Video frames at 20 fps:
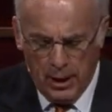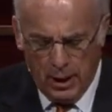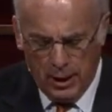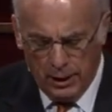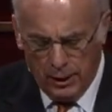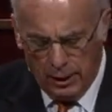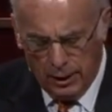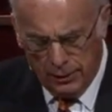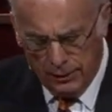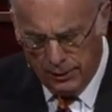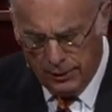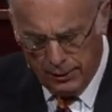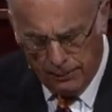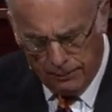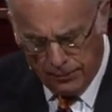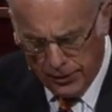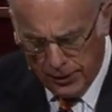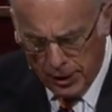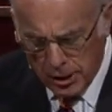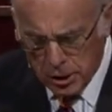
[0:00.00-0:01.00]
And
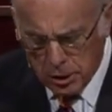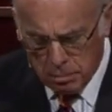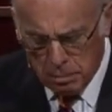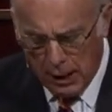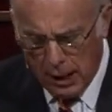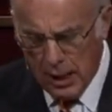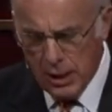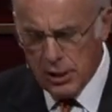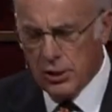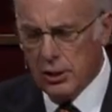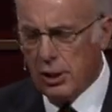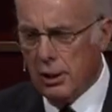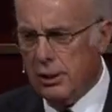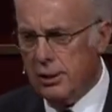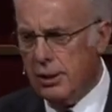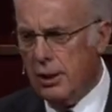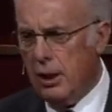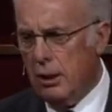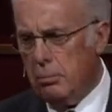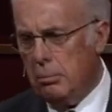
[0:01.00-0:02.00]
this
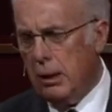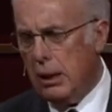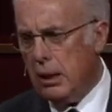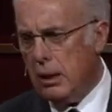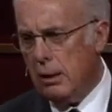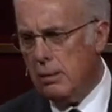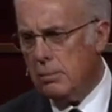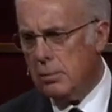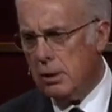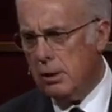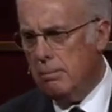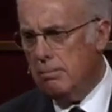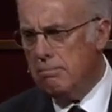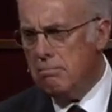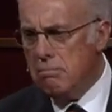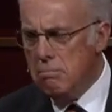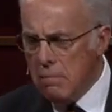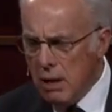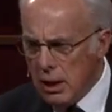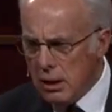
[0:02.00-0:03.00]
passage then becomes
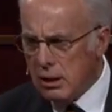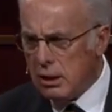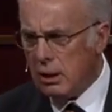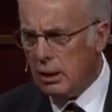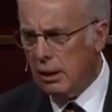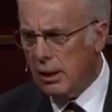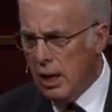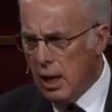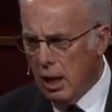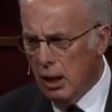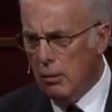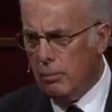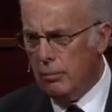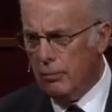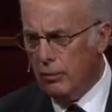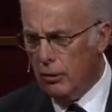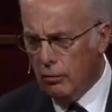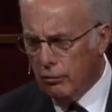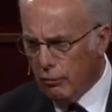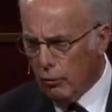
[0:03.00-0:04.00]
immensely
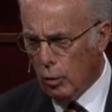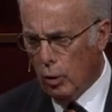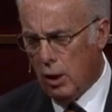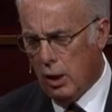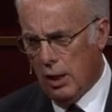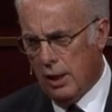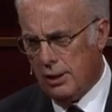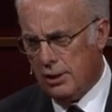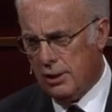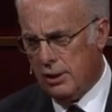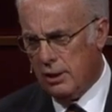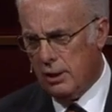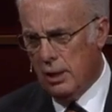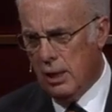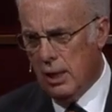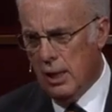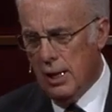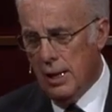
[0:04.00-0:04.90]
helpful for us.